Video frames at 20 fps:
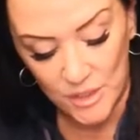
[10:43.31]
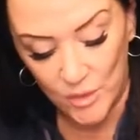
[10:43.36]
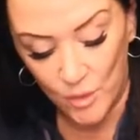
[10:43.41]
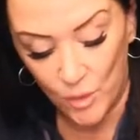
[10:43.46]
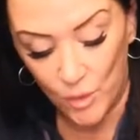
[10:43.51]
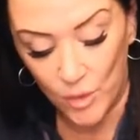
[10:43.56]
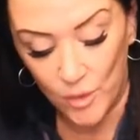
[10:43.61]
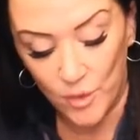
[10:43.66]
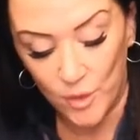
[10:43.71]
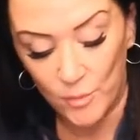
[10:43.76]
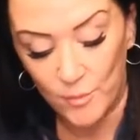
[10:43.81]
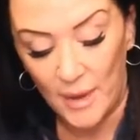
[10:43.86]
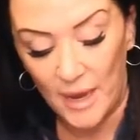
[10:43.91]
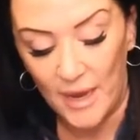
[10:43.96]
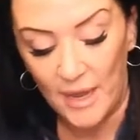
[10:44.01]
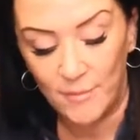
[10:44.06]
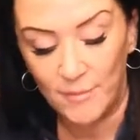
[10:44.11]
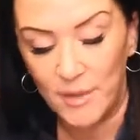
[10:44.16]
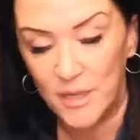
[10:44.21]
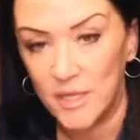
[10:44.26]
or there might
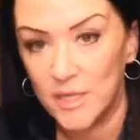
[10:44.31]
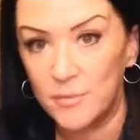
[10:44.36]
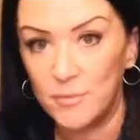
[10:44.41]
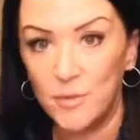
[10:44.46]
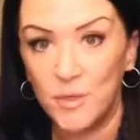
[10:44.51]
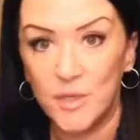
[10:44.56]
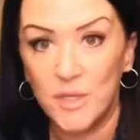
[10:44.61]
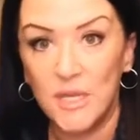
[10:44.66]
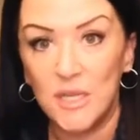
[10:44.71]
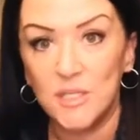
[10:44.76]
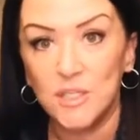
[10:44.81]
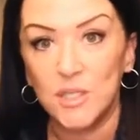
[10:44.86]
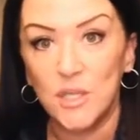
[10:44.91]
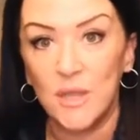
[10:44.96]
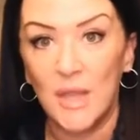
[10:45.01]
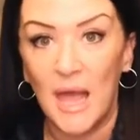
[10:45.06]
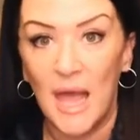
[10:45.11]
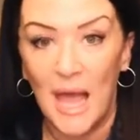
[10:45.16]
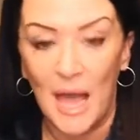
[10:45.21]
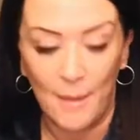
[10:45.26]
have been a communication that
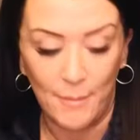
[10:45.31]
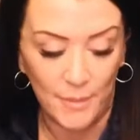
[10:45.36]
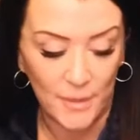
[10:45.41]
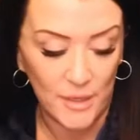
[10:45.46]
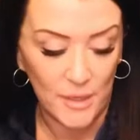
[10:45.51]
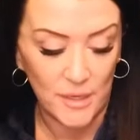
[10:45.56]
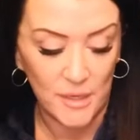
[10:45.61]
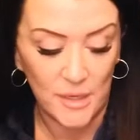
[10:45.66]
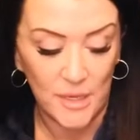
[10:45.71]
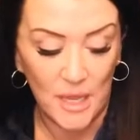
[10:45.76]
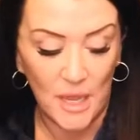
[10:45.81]
happened